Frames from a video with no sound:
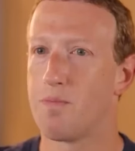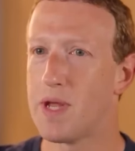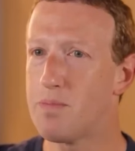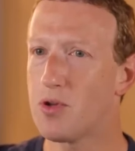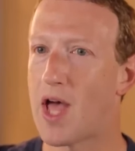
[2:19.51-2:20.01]

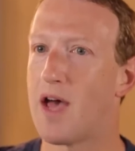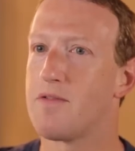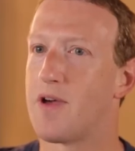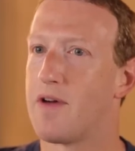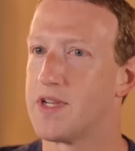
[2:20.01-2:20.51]
People
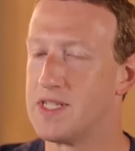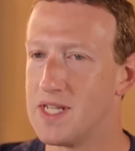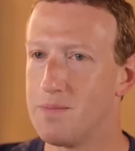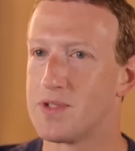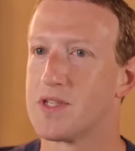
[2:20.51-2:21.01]
have a
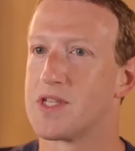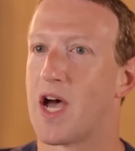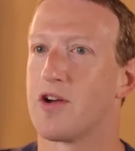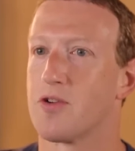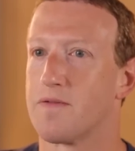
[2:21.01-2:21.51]
deep
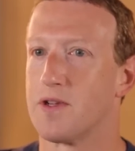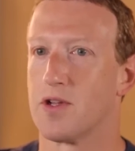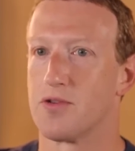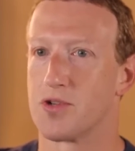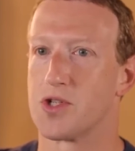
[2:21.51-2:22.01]
desire to
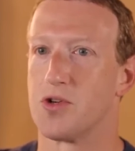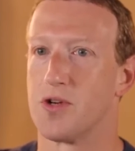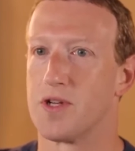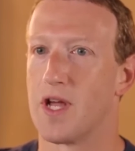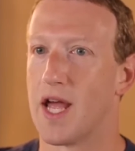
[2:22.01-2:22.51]
feel
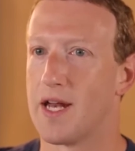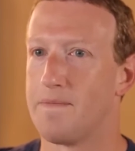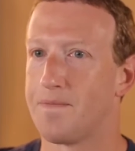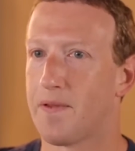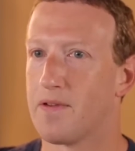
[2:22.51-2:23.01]
understood.
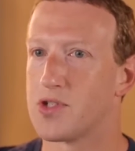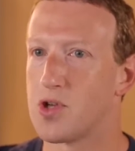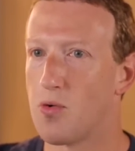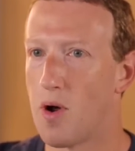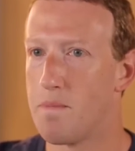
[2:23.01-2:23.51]
And
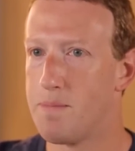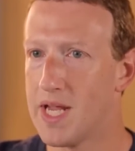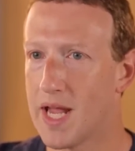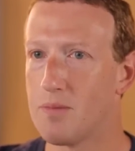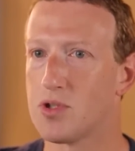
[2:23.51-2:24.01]
so
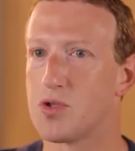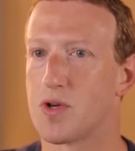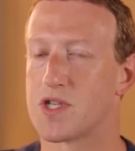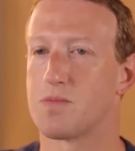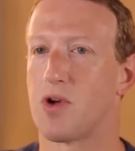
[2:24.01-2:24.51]
being able
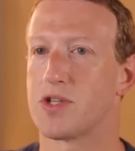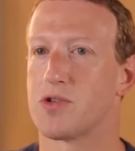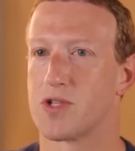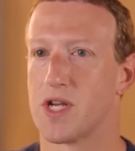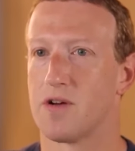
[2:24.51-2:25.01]
to
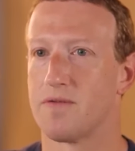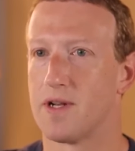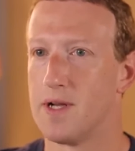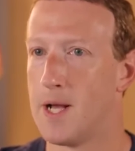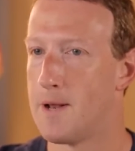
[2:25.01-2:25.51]
express yourself
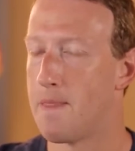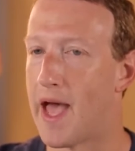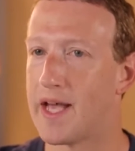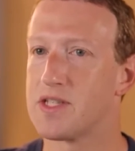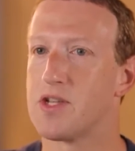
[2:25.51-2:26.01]
in
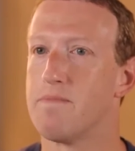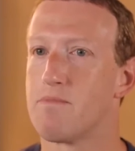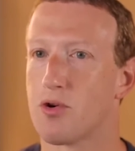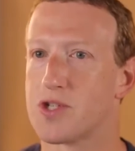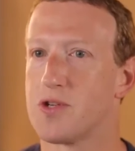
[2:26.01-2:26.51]
as
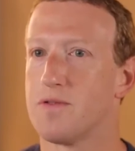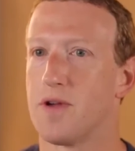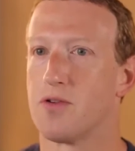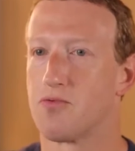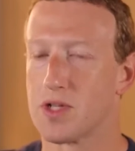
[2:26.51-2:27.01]

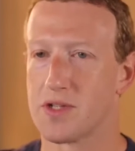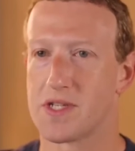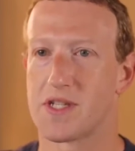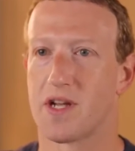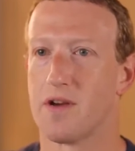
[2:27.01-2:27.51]
immersive and
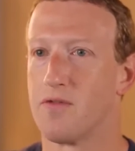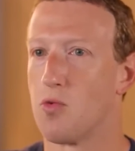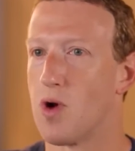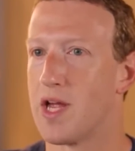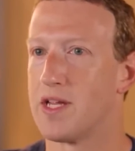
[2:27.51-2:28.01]
realistic of
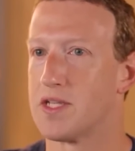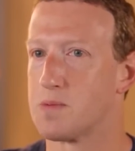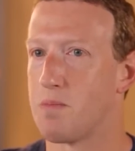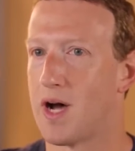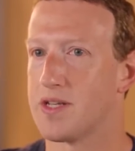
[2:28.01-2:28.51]
a way
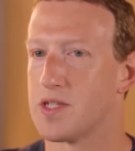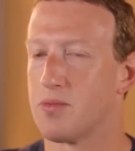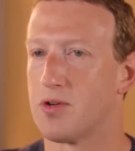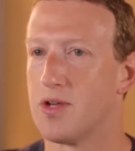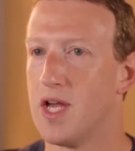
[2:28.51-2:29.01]
as
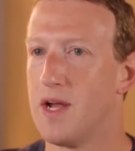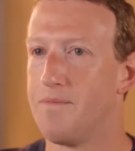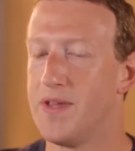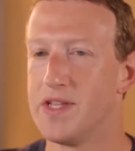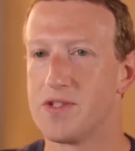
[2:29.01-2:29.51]
possible
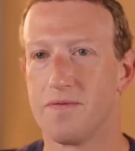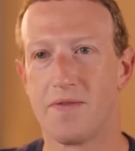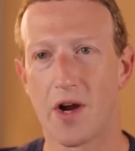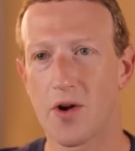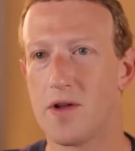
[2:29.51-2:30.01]
is
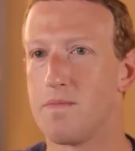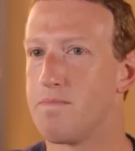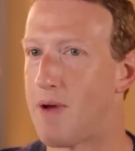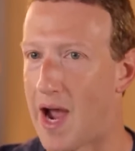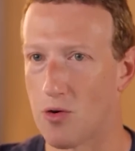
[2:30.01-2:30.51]
very
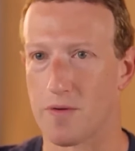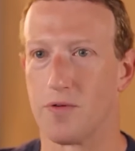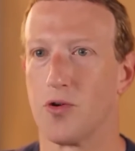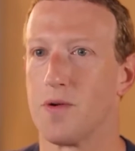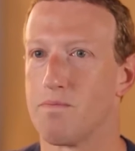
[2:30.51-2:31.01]

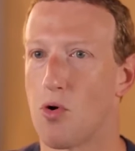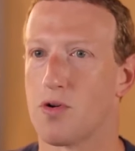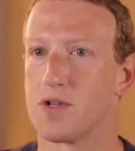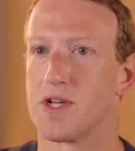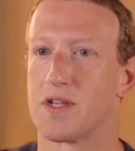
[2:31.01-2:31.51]
powerful and
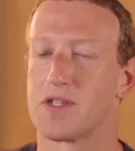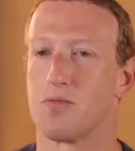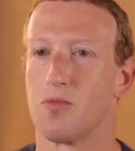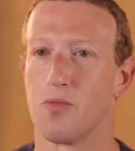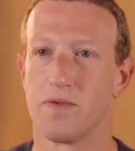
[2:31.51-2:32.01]
important to us.
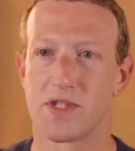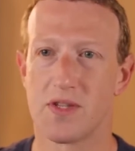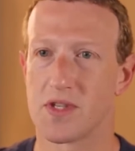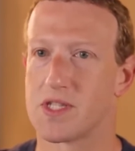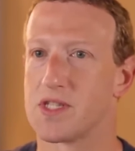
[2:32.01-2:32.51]
And we've
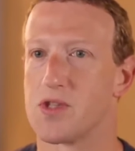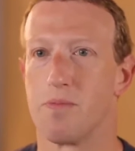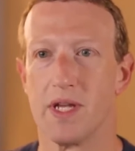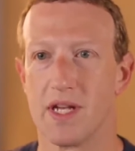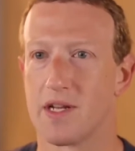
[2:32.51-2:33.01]
seen this since the
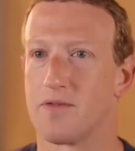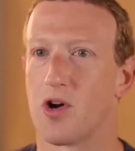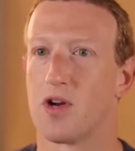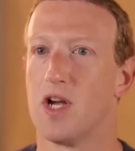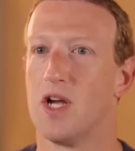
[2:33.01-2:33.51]
beginning of
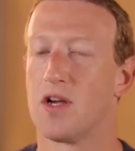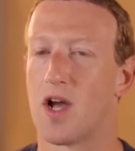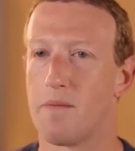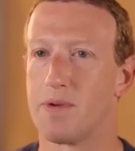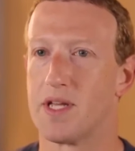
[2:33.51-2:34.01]
our
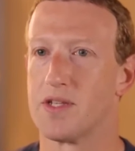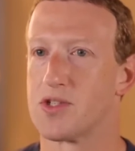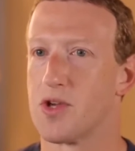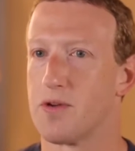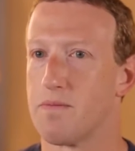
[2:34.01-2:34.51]
company,
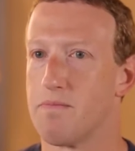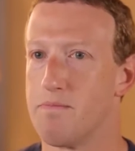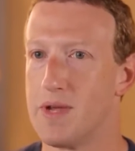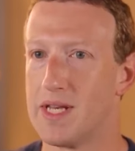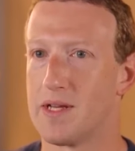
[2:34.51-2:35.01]
as the
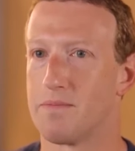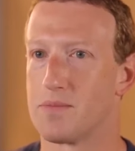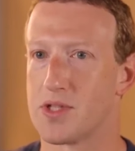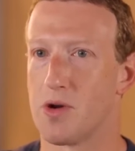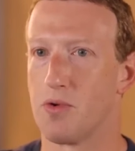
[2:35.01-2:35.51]

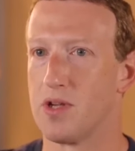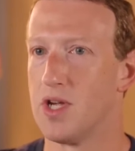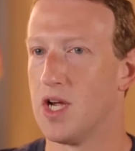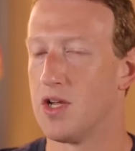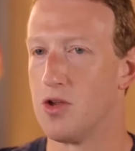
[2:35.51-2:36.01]
mediums that we
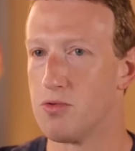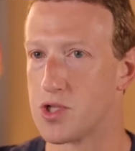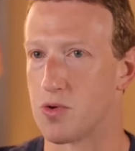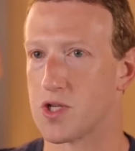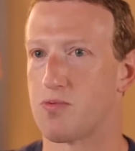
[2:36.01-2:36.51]

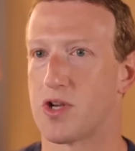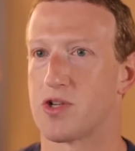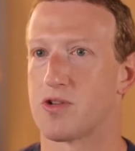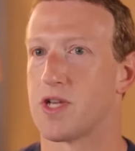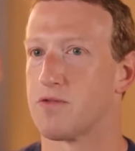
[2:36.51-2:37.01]
use to
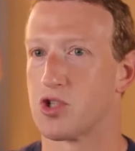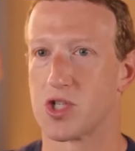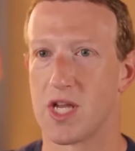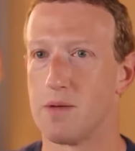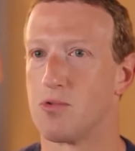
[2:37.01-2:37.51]
express ourselves
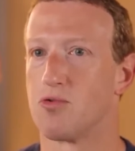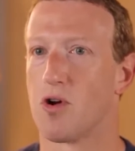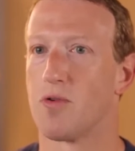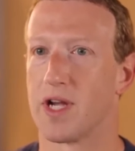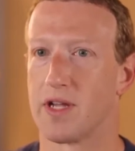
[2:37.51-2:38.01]
just keep
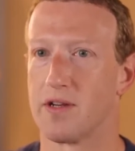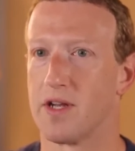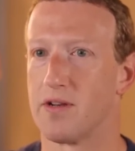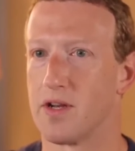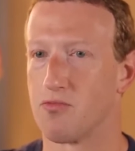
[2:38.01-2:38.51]
growing
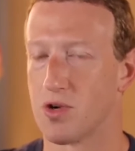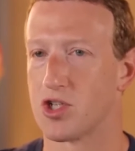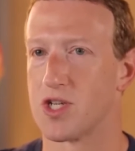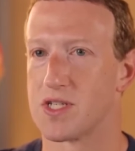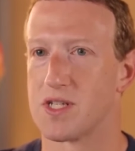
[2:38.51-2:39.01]
in
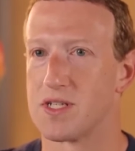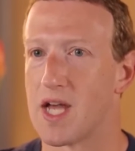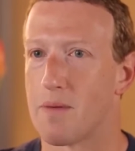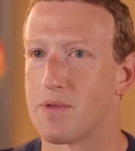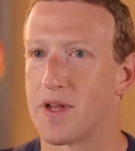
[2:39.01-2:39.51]
richness and
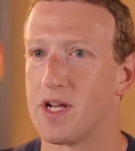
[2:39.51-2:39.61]
depth.